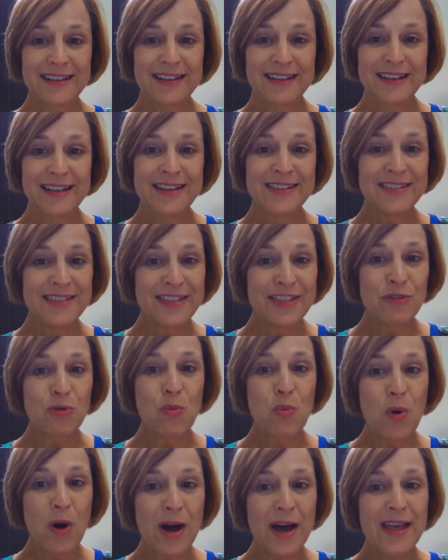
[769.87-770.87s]
And the
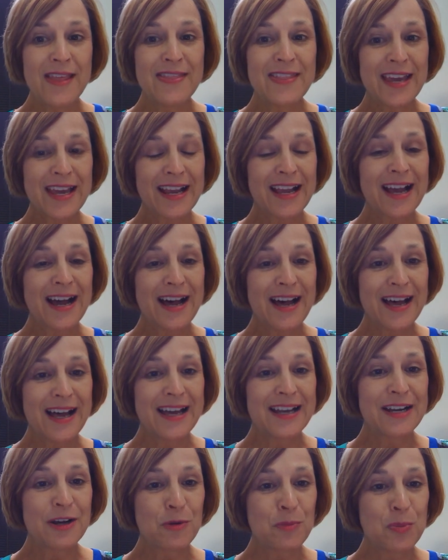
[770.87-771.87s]
one that
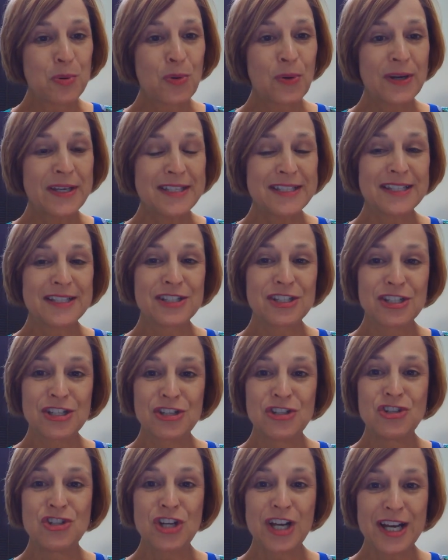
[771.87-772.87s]
God appointed to
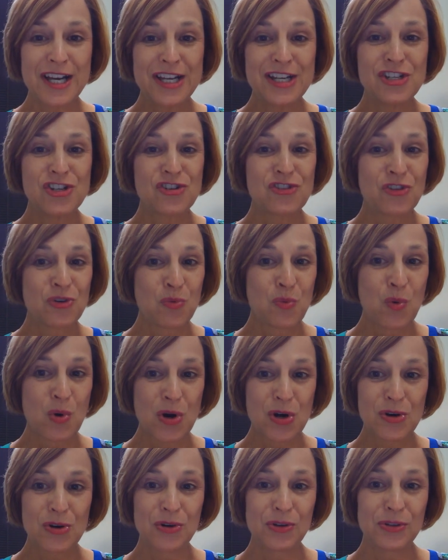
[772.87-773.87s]
judge the
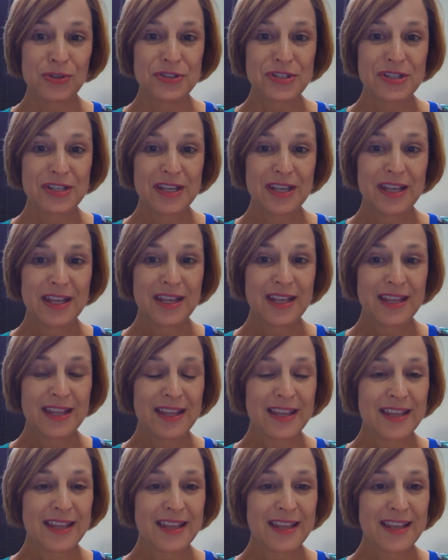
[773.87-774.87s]
world
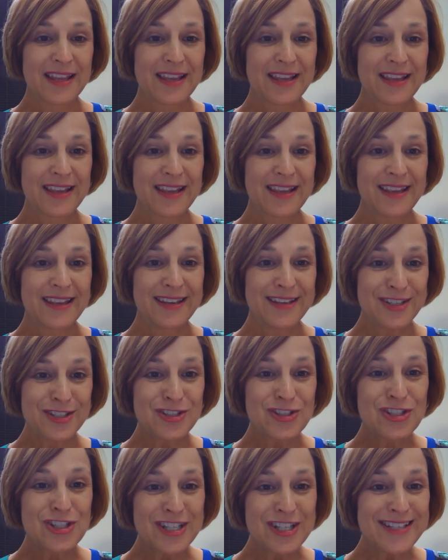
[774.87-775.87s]
is
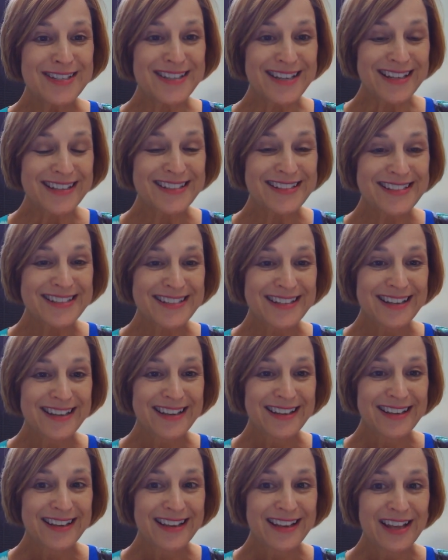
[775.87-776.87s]
Jesus,
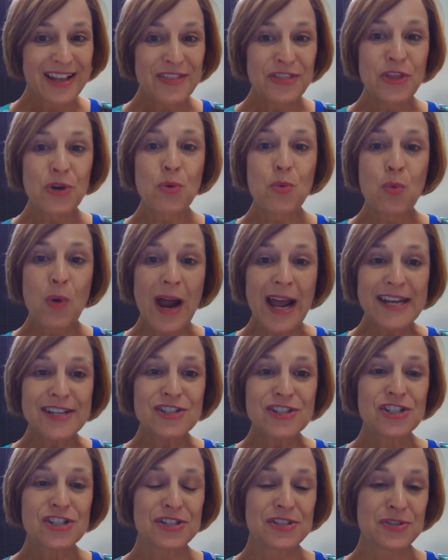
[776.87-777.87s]
the
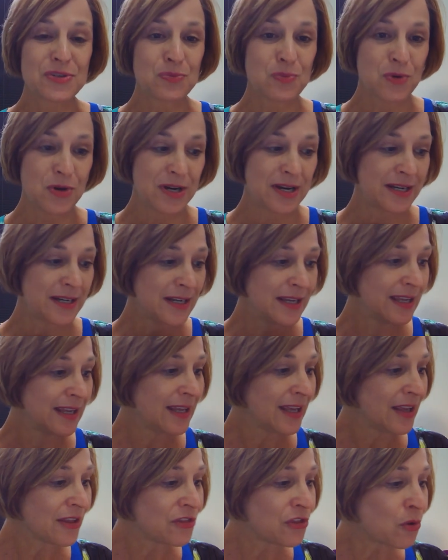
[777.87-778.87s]
righteous one,
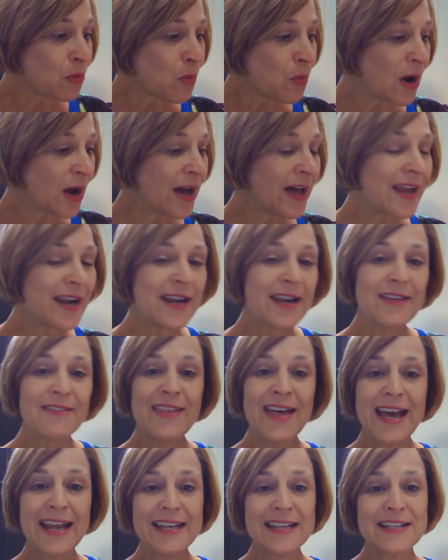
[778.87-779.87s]
the one
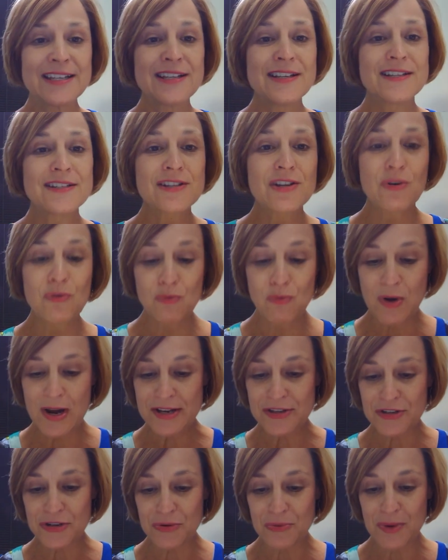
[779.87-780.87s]
that is
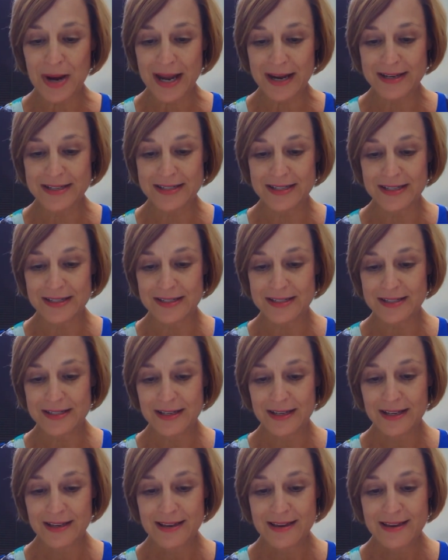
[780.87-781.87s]
resurrected.
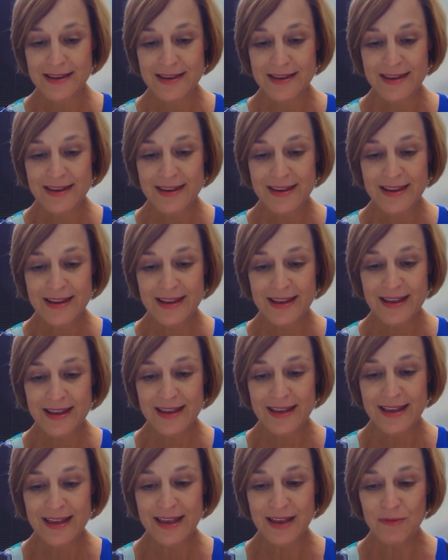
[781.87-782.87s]

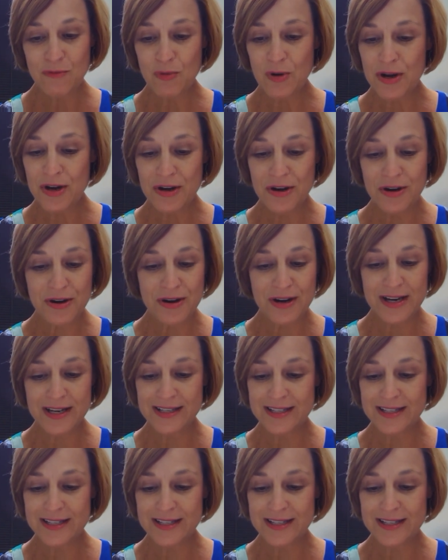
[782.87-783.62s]
And